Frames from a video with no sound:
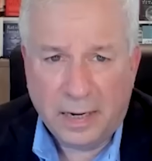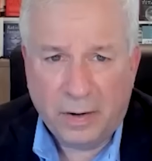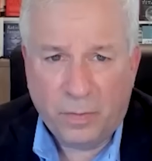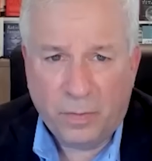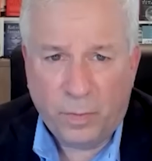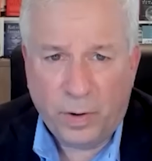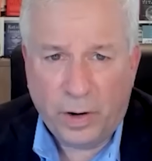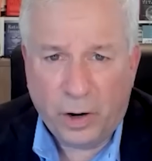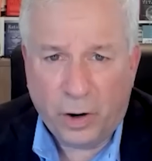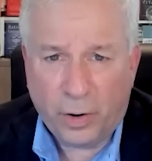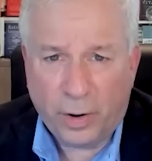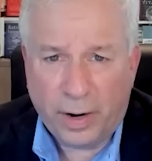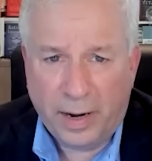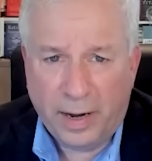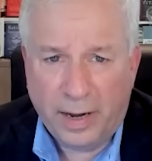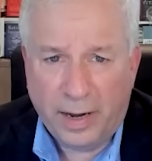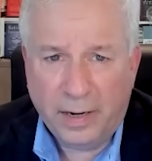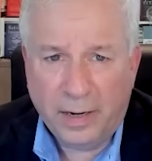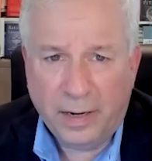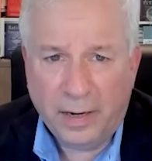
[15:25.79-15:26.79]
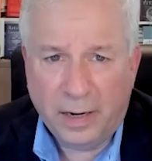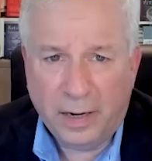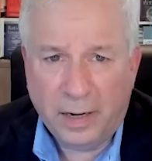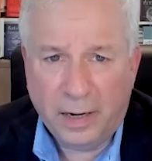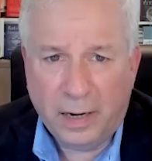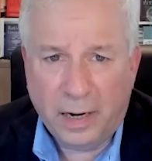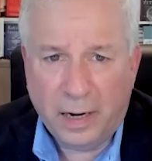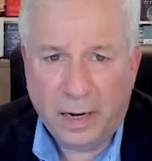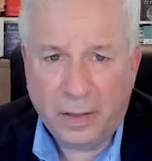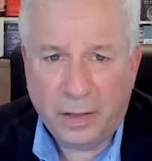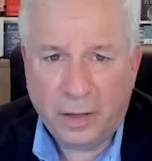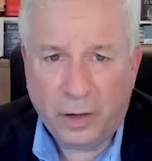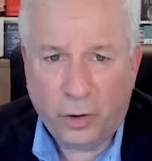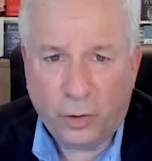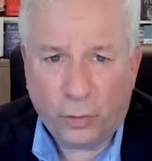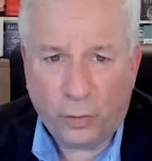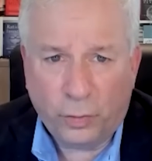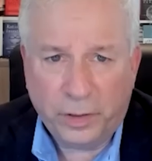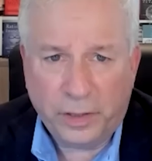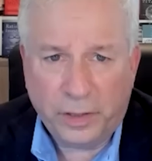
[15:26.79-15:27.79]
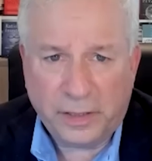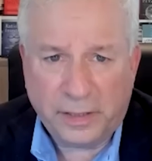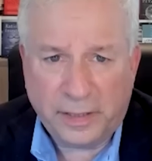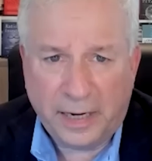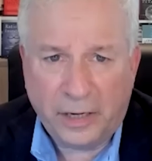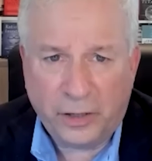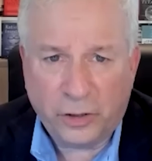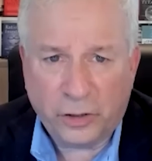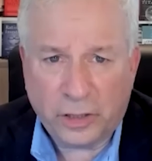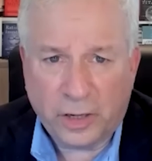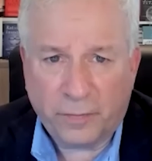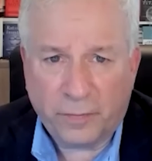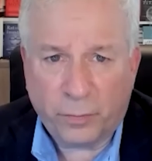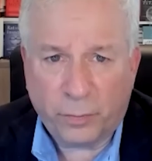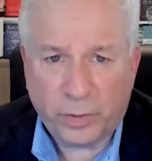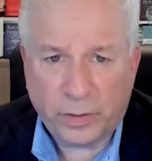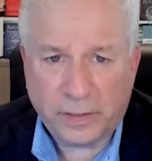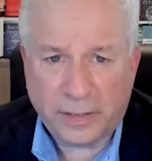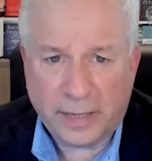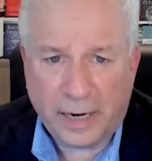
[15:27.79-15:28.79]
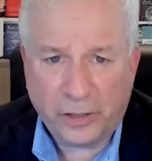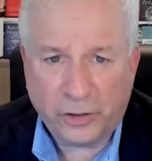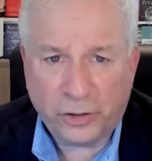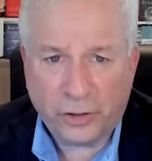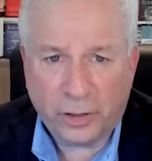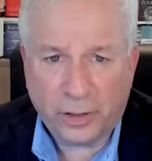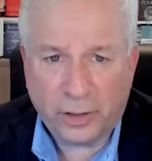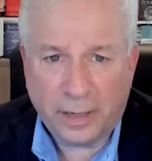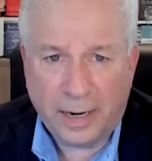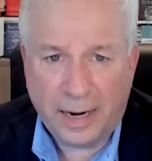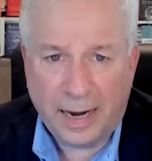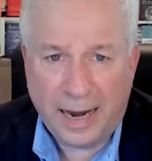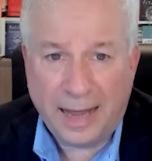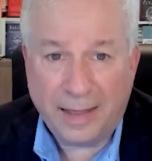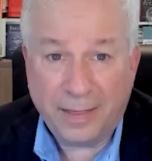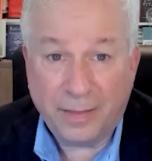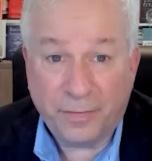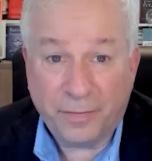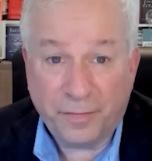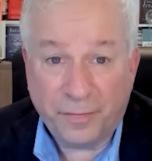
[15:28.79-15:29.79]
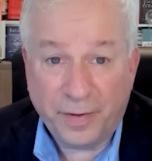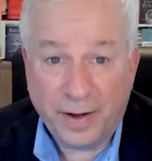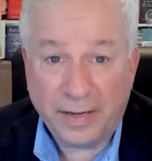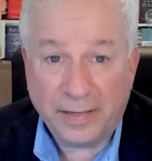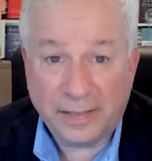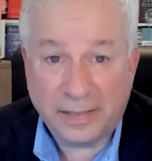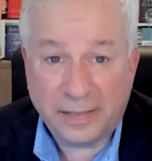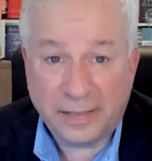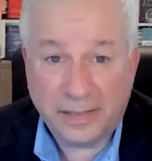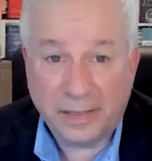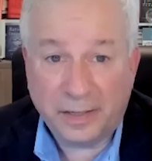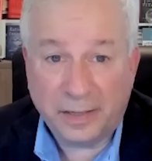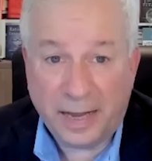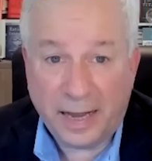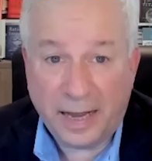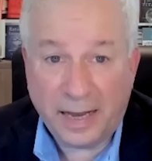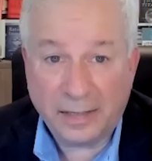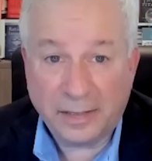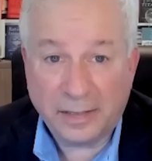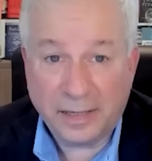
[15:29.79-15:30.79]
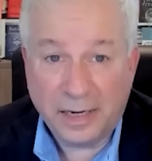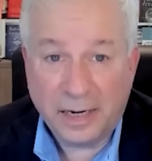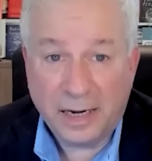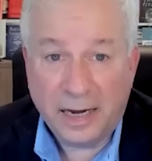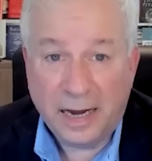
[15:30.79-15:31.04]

we are in the early stages of a recession, and the Fed still has